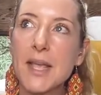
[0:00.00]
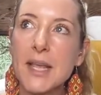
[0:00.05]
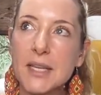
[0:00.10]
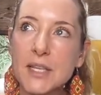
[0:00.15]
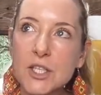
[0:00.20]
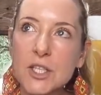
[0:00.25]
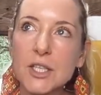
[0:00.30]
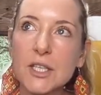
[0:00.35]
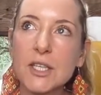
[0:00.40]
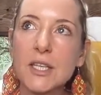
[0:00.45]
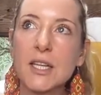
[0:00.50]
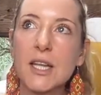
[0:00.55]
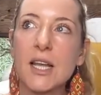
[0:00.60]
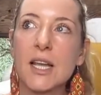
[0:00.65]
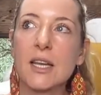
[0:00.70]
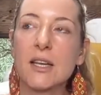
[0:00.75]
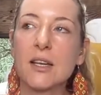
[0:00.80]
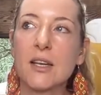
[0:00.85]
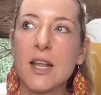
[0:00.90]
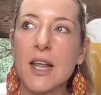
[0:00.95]
aging
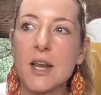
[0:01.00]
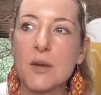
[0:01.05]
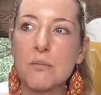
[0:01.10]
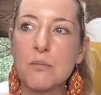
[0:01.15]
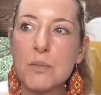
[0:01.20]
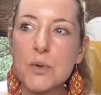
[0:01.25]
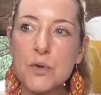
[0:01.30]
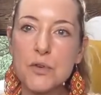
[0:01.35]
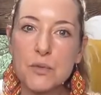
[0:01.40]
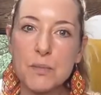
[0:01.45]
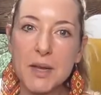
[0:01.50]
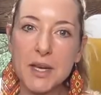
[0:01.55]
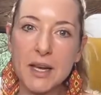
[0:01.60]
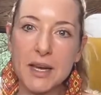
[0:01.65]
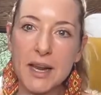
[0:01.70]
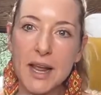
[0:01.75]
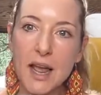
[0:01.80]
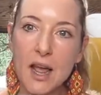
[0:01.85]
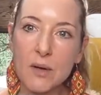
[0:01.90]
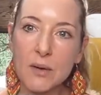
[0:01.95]
and and
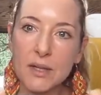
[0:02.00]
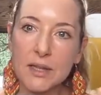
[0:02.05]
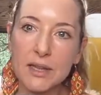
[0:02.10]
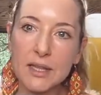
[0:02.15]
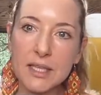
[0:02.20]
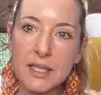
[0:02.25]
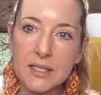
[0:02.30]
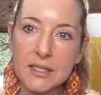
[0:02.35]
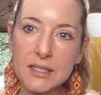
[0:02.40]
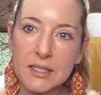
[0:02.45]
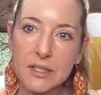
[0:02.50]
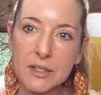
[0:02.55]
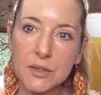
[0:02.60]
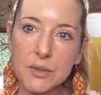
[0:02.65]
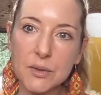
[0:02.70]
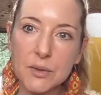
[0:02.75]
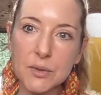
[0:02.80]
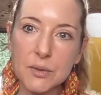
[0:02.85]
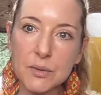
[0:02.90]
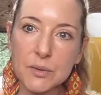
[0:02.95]
movement and how it links
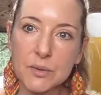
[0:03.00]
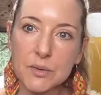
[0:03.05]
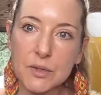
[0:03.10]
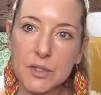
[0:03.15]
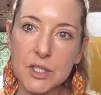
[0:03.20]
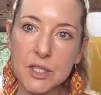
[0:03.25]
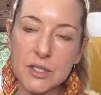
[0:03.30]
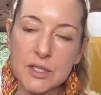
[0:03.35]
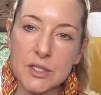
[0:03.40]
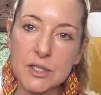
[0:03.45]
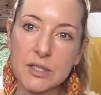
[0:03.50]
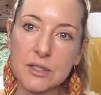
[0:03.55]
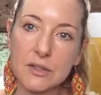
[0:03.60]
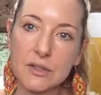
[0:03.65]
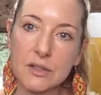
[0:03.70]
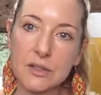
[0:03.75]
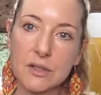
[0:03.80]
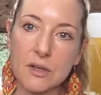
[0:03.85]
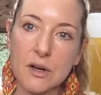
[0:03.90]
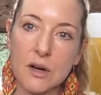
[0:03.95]
to just
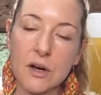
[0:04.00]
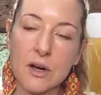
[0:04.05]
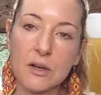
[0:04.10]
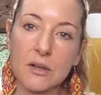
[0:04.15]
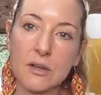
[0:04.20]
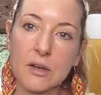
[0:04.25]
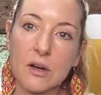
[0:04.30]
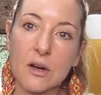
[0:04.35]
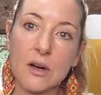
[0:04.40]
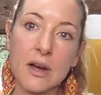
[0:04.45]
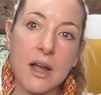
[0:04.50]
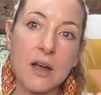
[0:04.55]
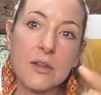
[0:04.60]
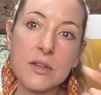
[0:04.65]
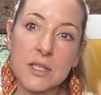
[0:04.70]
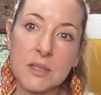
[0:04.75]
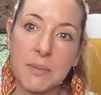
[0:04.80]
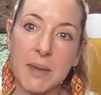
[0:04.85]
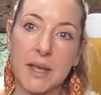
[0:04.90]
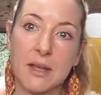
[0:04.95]
our our
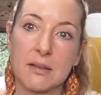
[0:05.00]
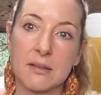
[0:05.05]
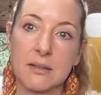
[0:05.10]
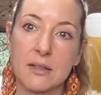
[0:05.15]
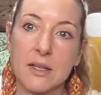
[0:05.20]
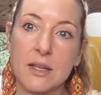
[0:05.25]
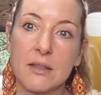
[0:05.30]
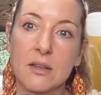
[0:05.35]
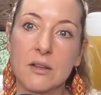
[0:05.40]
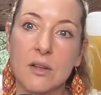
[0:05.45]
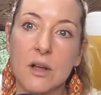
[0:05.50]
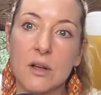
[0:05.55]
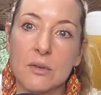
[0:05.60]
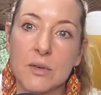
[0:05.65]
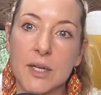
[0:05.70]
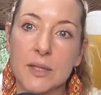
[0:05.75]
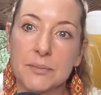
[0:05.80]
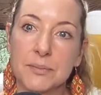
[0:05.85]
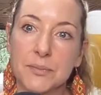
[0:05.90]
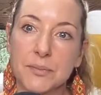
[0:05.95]
health span in the
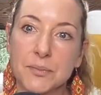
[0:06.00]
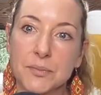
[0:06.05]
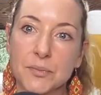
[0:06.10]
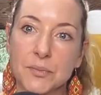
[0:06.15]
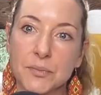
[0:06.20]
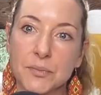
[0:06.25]
long run